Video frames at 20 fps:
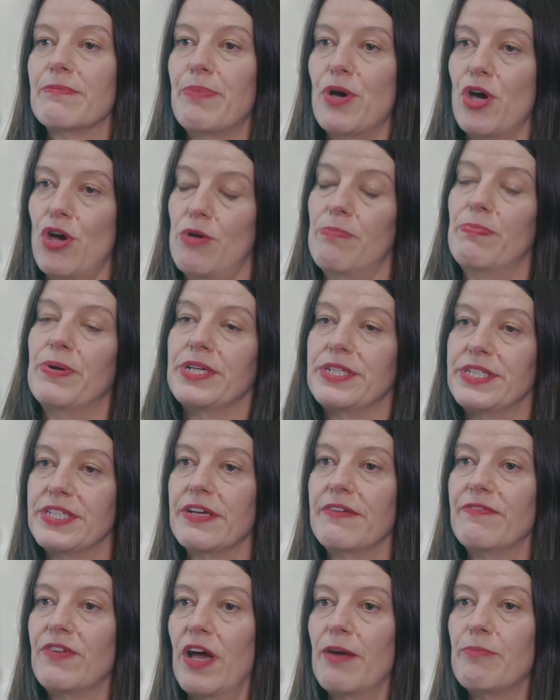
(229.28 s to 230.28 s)
purpose
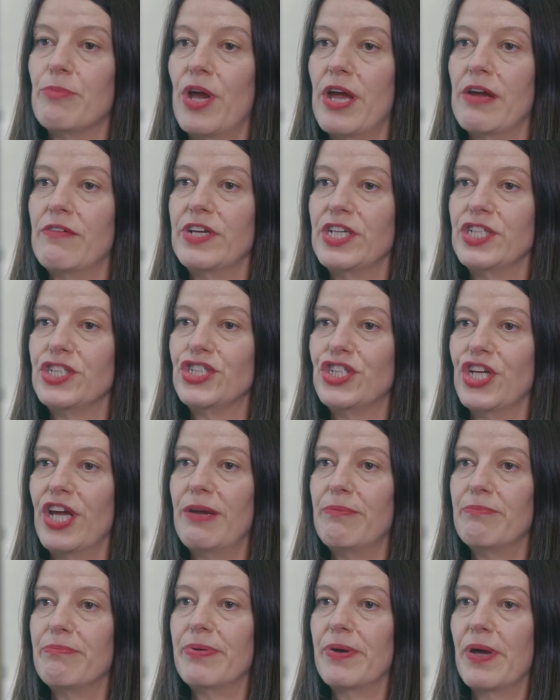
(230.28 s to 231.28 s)
of
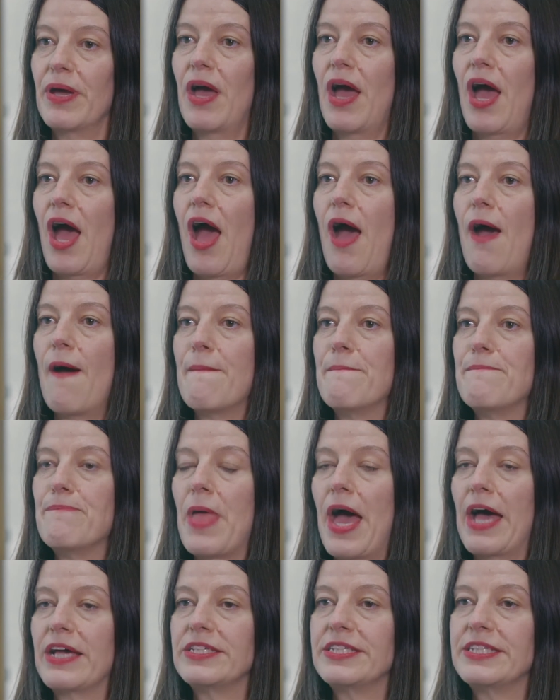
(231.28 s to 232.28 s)
librarianship,
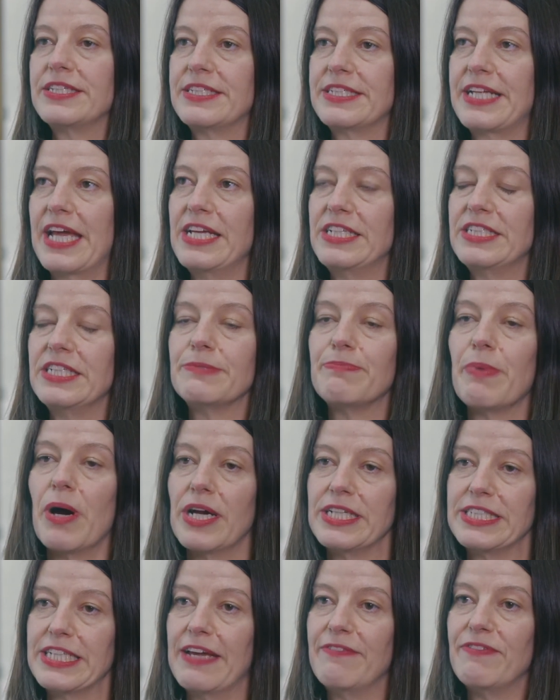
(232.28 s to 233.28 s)
as stated
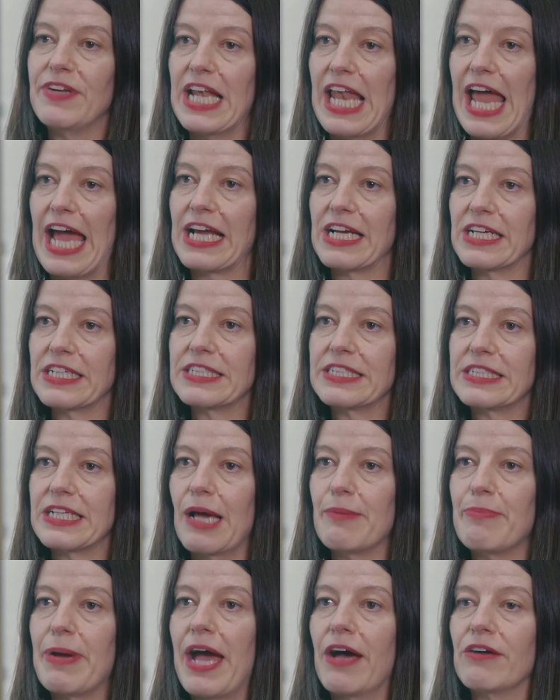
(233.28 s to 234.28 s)
by David Lanks,
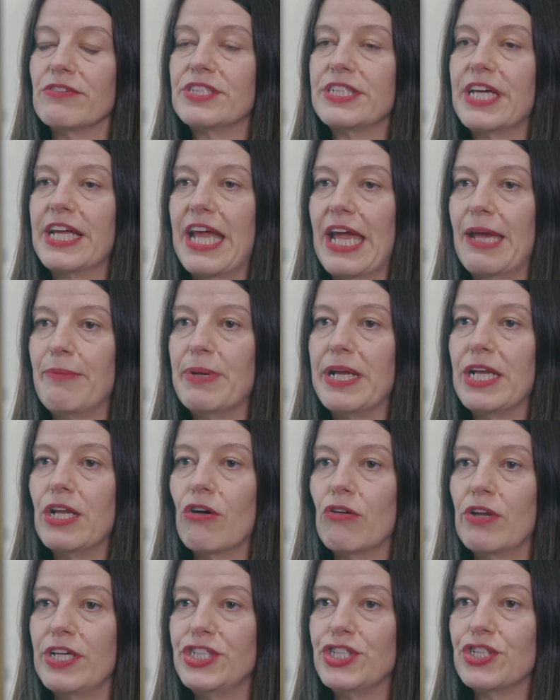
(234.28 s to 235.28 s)
about enabling
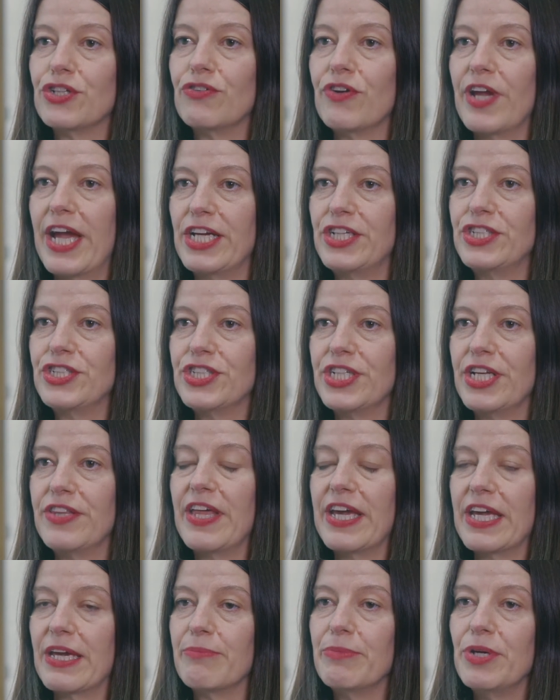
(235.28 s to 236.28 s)
knowledge creation in
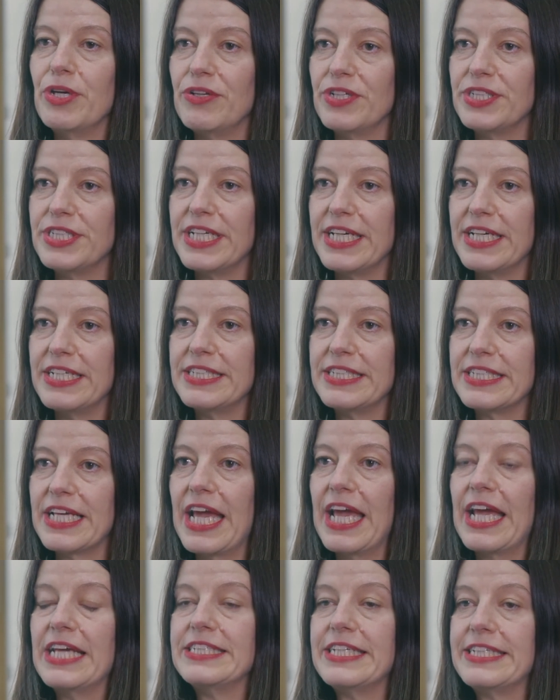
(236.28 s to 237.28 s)
their communities,
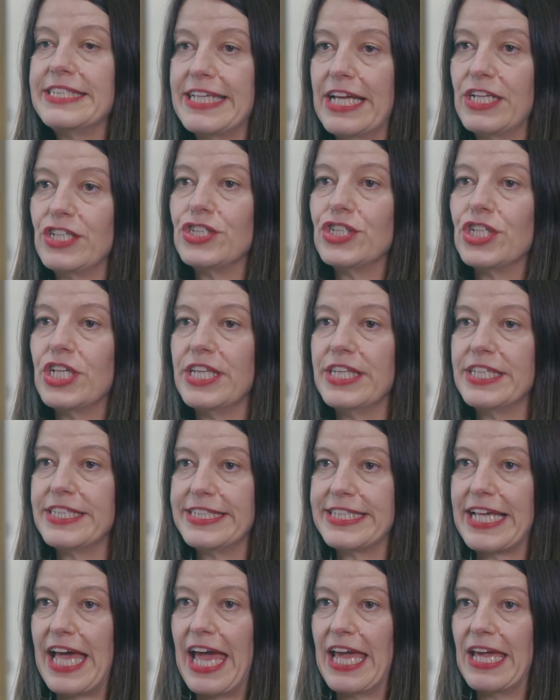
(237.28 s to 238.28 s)
is essentially the
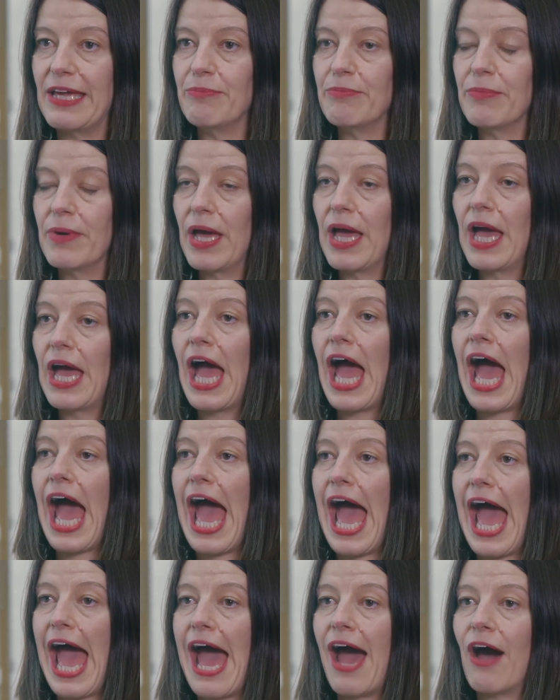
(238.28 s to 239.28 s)
same.
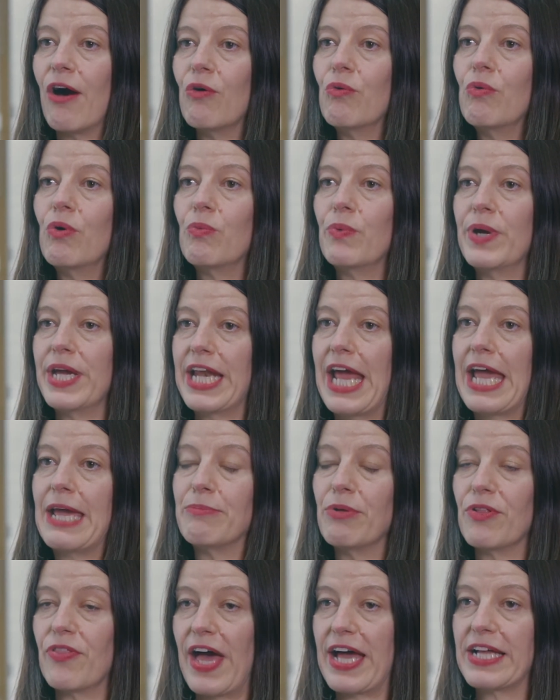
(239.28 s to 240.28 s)
How we
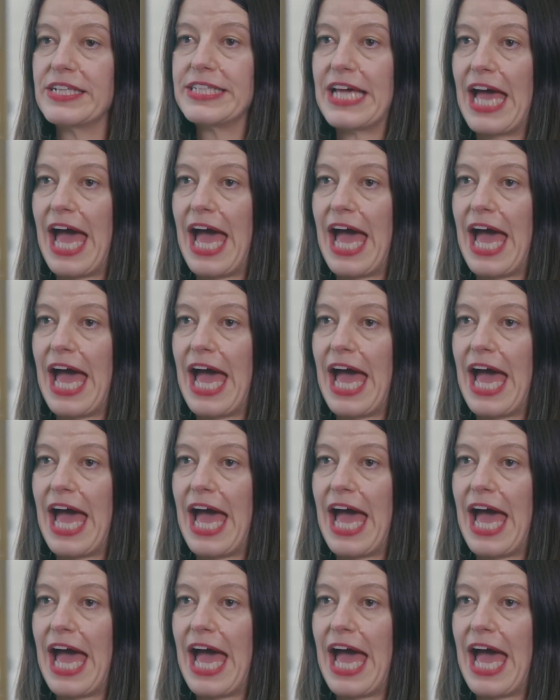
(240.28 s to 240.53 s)
enable that to